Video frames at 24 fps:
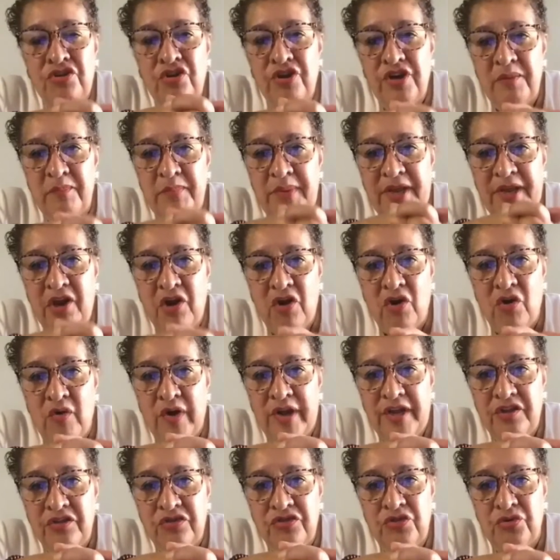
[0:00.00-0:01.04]
going to be
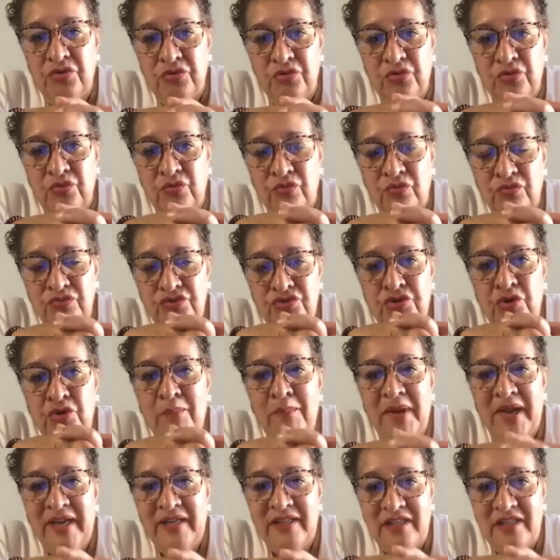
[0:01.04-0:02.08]
going through
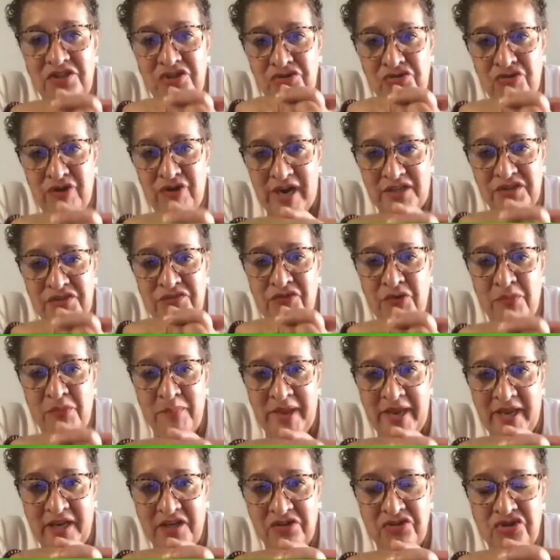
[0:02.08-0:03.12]
tremendous
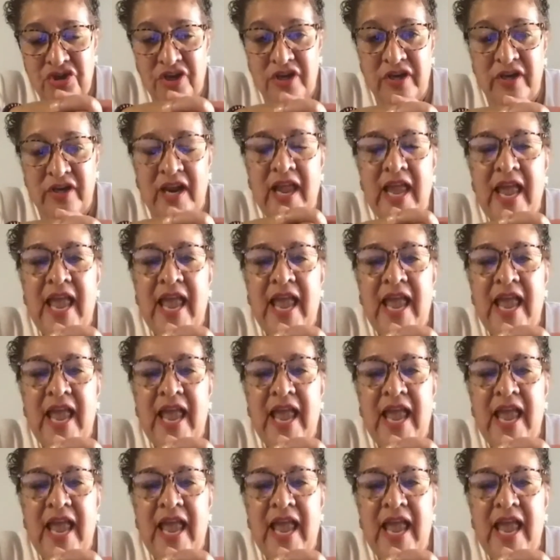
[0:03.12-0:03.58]
transformation.